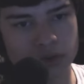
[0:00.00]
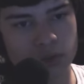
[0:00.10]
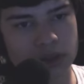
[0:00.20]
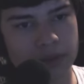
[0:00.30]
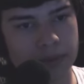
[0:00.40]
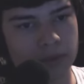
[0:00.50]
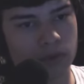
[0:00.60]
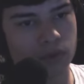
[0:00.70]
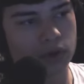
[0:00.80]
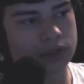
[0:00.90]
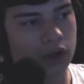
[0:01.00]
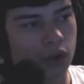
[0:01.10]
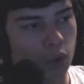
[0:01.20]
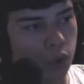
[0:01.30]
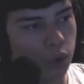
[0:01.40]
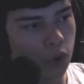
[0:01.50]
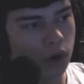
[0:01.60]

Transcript: it with a bit more force. Ooh,